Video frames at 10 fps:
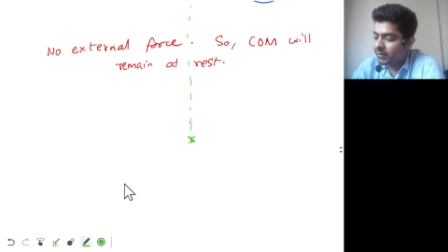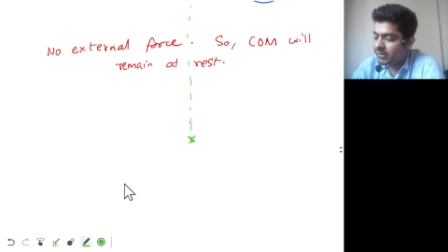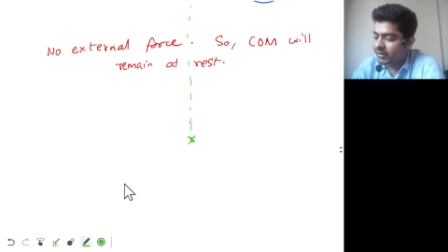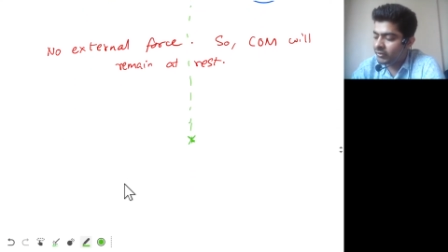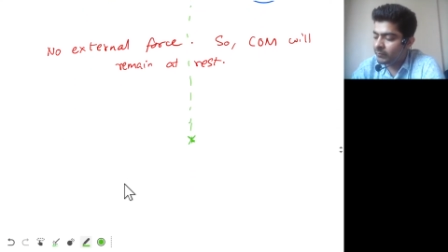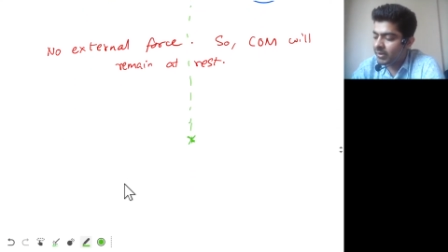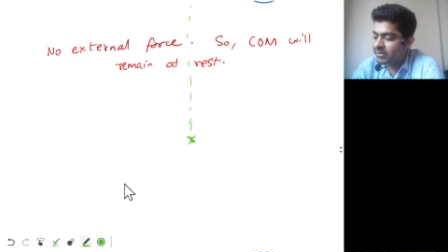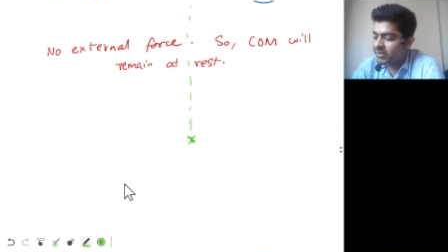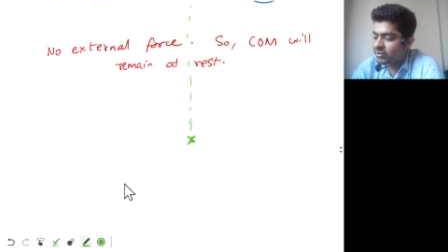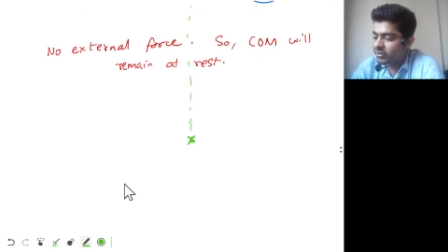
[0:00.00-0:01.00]
center of mass
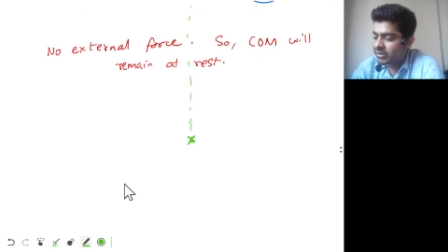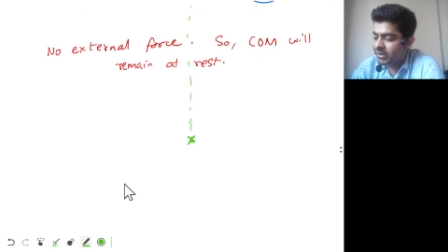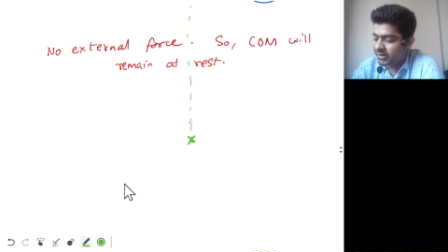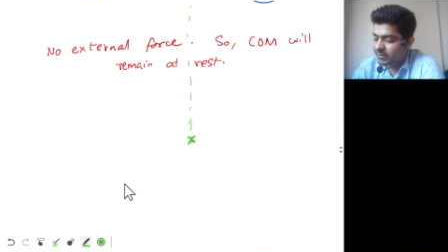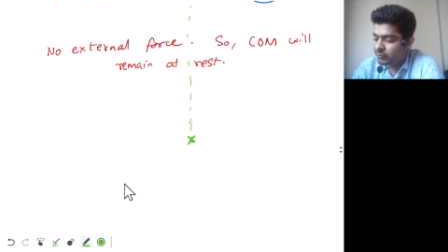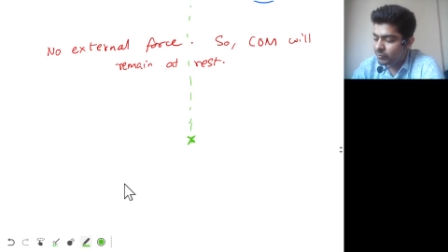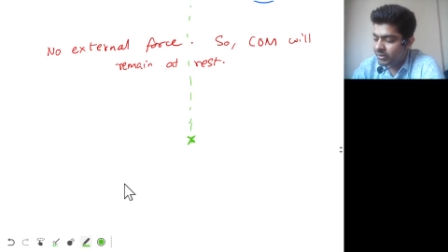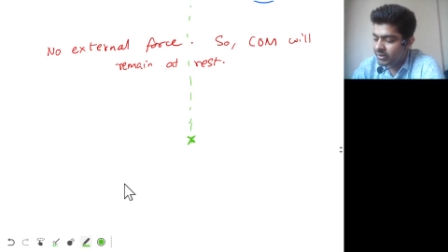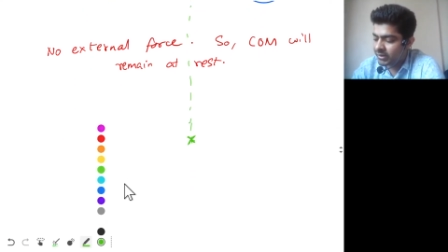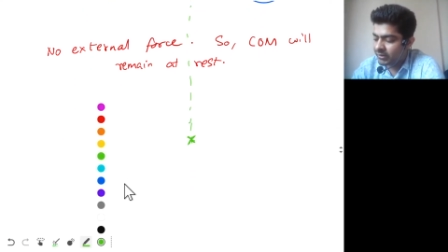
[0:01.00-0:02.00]
does not change its
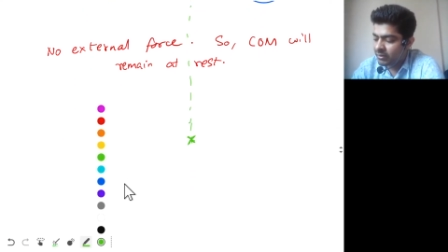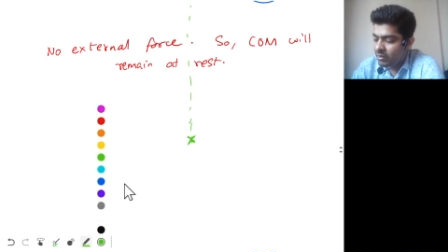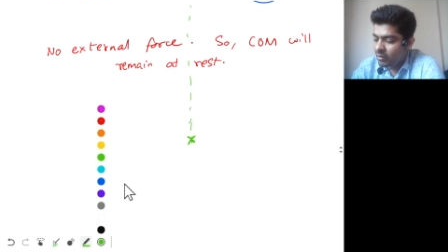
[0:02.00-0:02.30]
position.